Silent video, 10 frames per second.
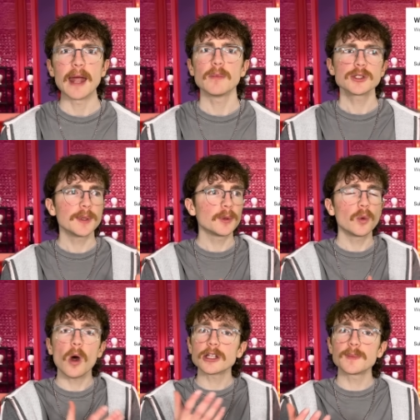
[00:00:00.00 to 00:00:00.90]
And most people who
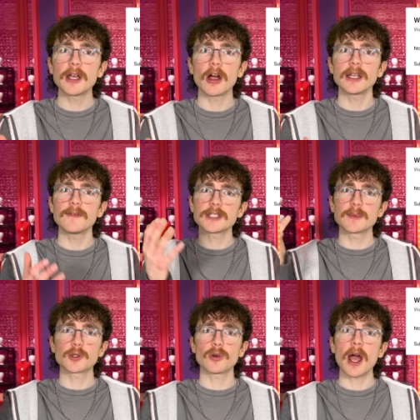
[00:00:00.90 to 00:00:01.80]
watch me aren't even
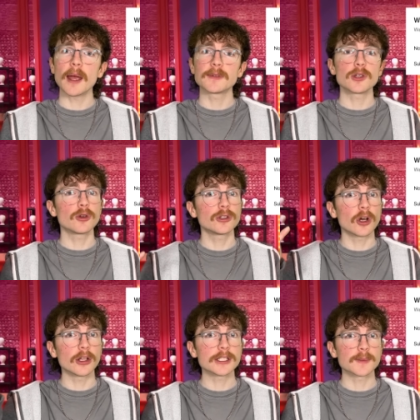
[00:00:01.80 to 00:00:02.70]
subscribed, so you could
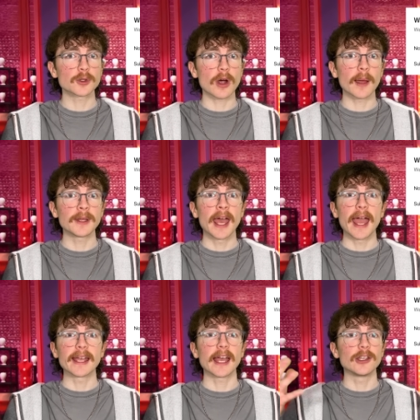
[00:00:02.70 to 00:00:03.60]
totally subscribe
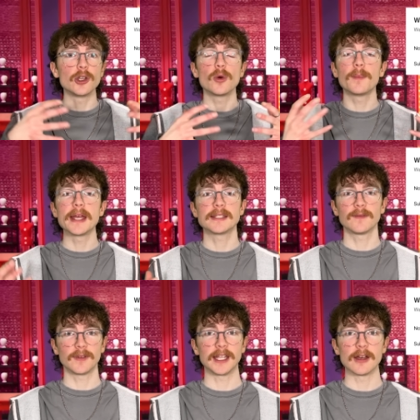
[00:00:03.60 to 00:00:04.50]
and get new amazing
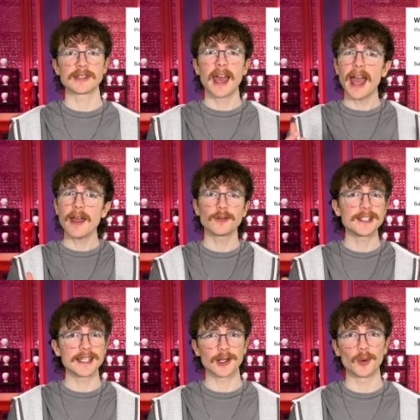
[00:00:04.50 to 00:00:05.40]
videos every
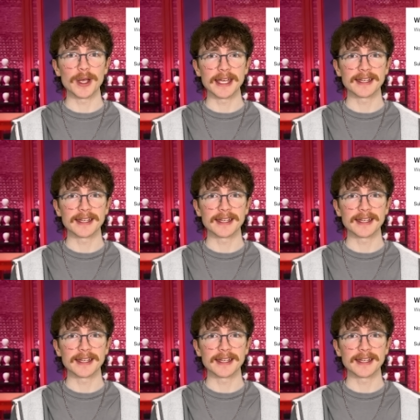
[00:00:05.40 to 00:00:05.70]
single week.